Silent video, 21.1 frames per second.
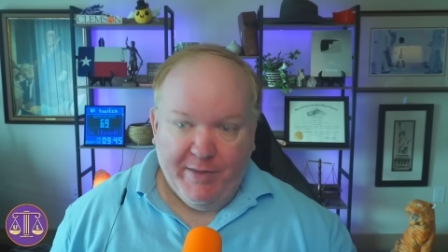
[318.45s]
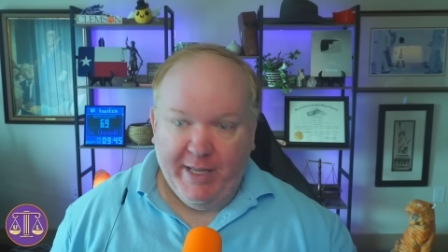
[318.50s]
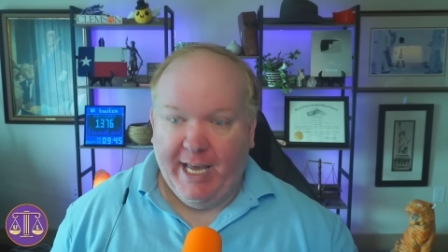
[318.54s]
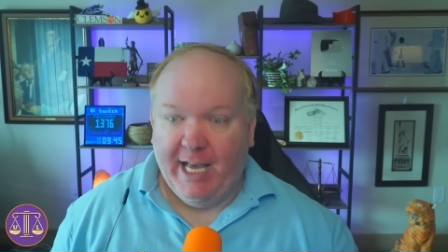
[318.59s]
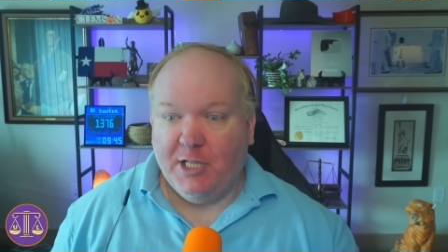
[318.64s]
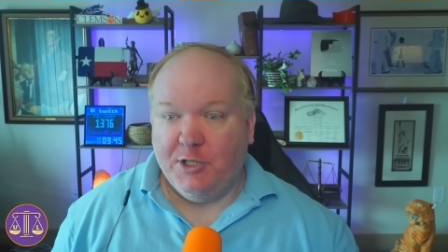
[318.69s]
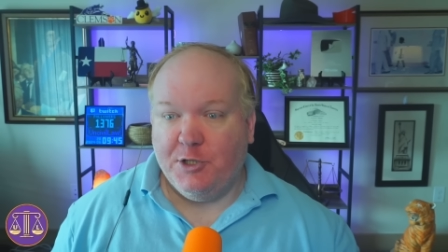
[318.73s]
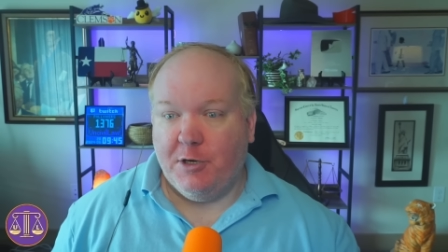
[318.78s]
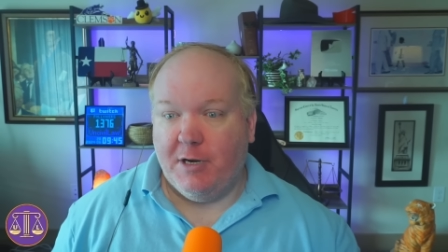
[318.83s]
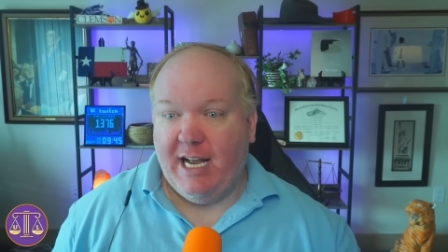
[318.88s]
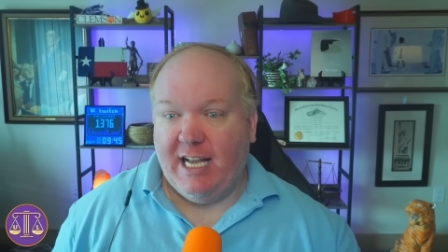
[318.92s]
The
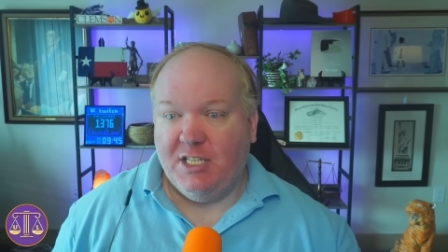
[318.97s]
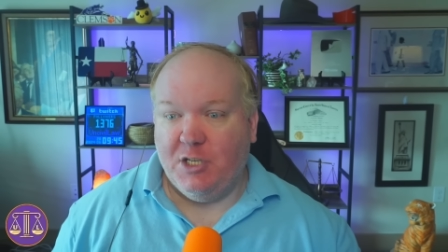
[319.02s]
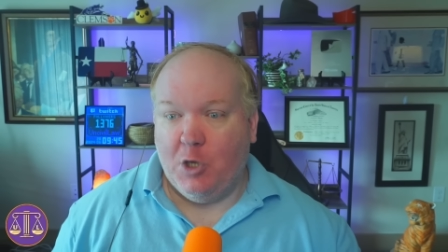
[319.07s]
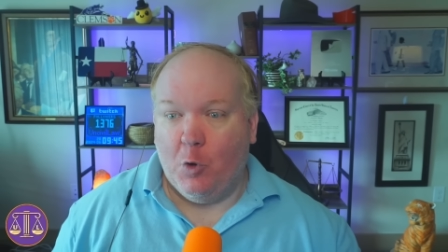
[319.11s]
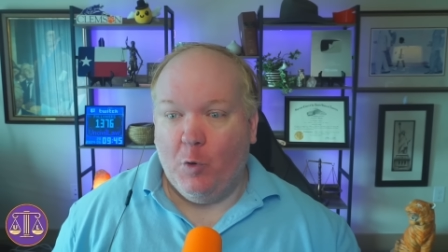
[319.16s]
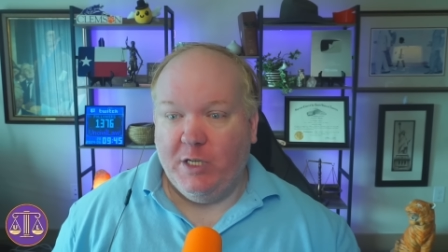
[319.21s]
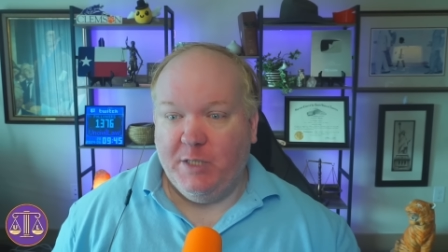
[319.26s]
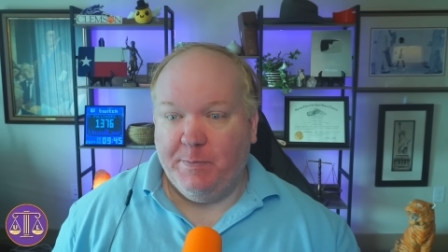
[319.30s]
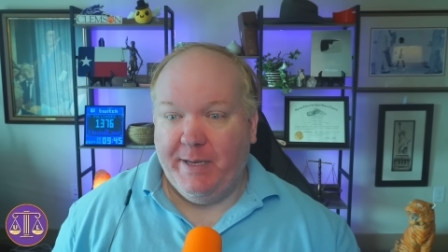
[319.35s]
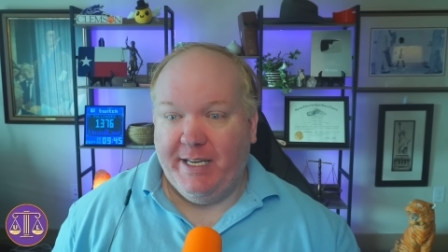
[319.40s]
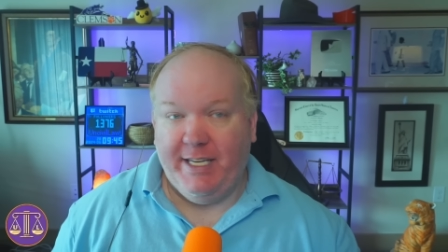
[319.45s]
answer has
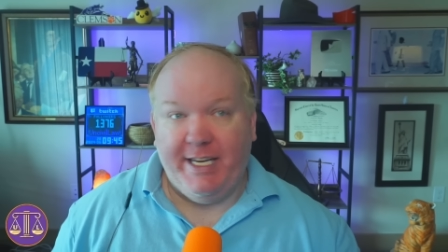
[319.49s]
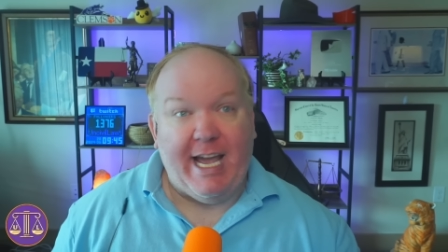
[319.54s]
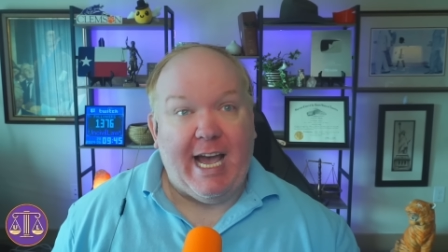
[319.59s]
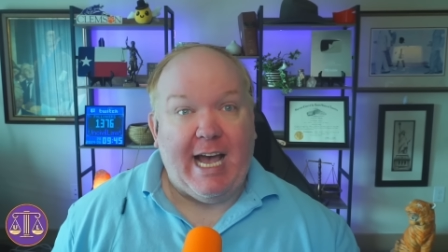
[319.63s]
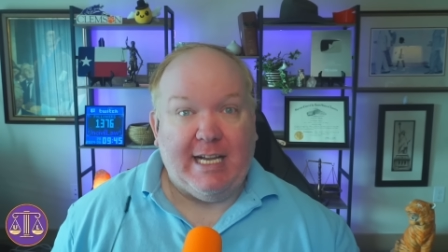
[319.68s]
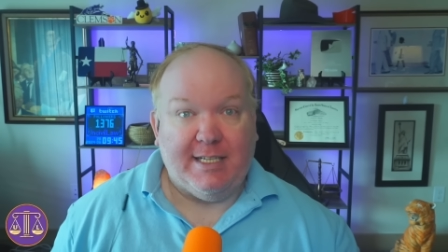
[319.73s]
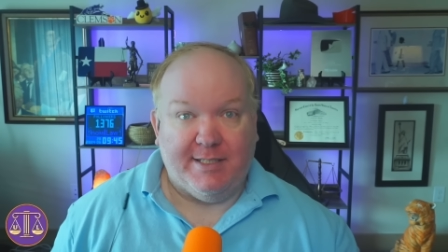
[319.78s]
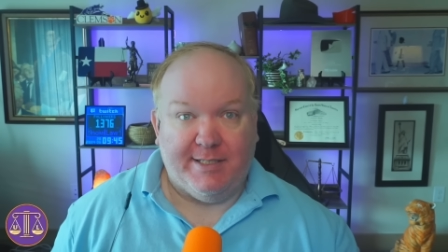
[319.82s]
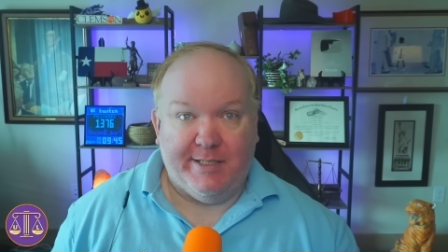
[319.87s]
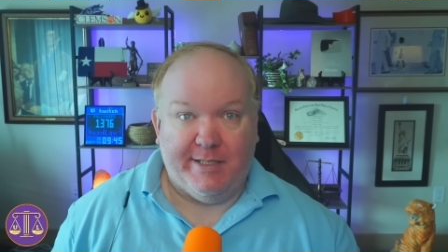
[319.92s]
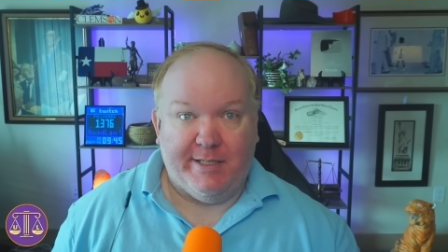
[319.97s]
always been
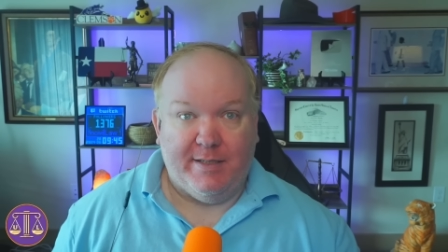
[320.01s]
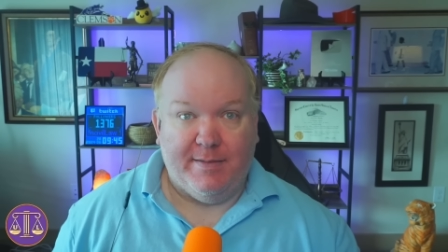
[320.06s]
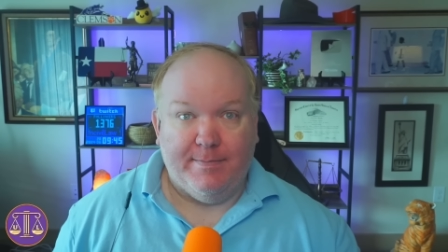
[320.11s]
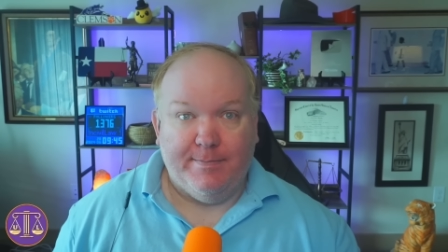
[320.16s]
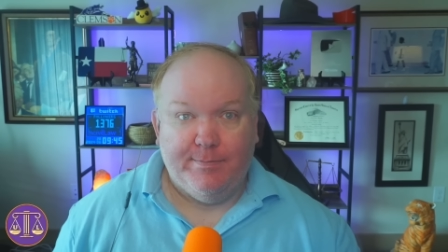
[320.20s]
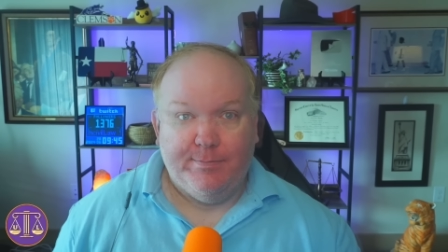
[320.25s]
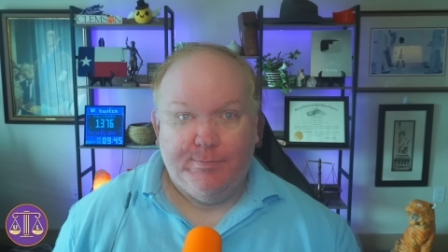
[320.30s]
yes.